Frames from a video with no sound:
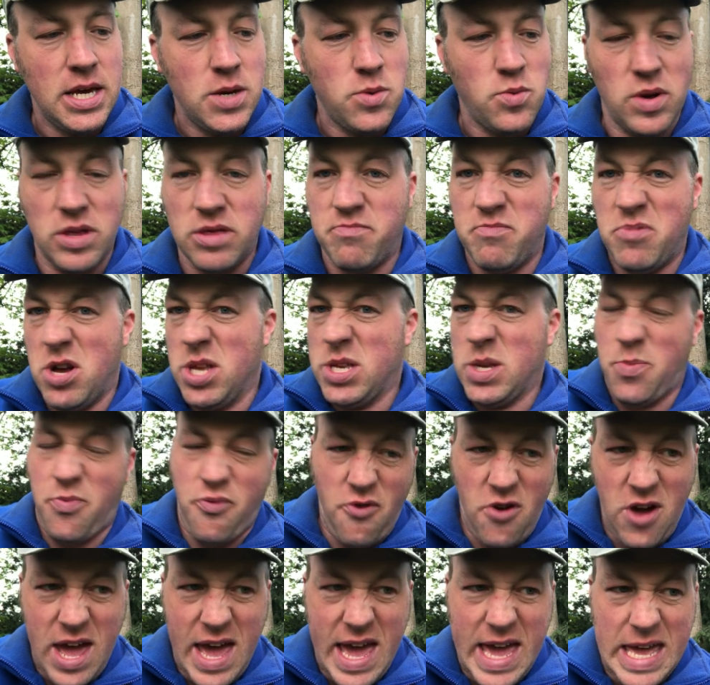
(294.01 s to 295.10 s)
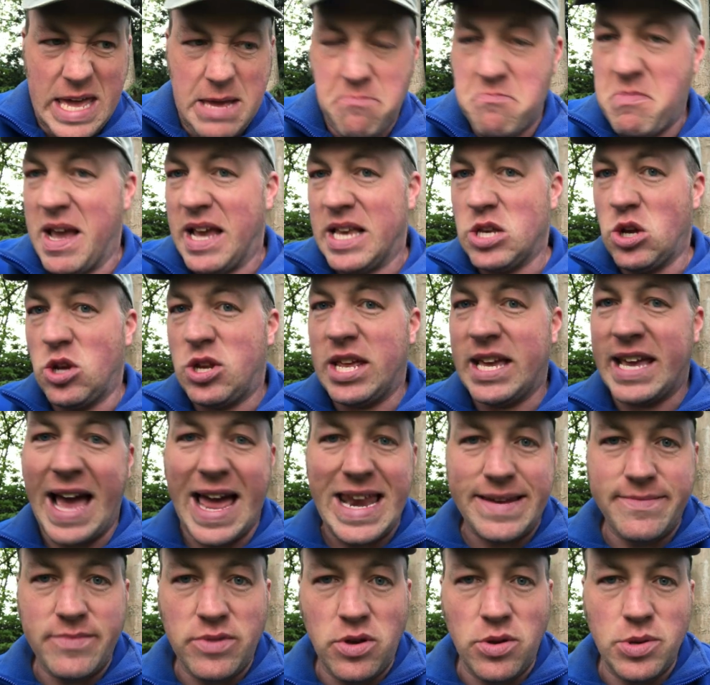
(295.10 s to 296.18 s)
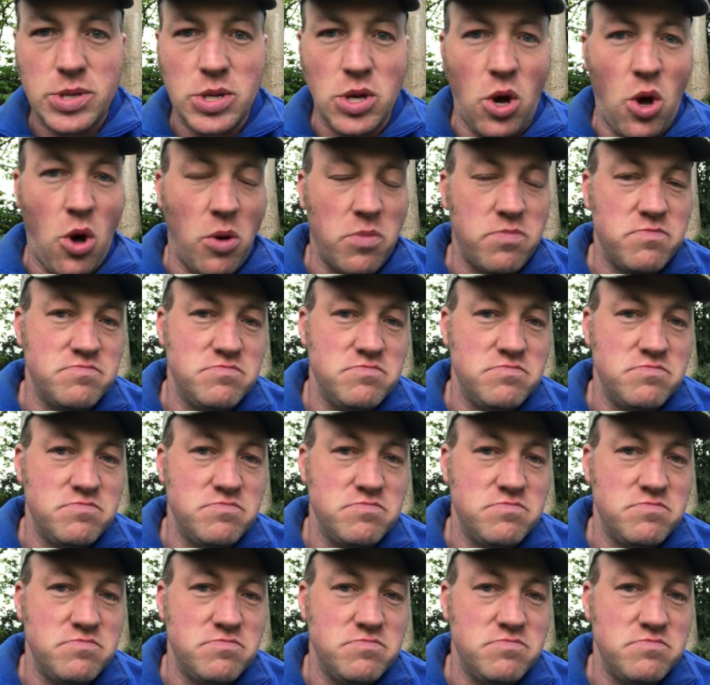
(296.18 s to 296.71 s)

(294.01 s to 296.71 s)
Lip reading: with birds of prey, exotic animals, or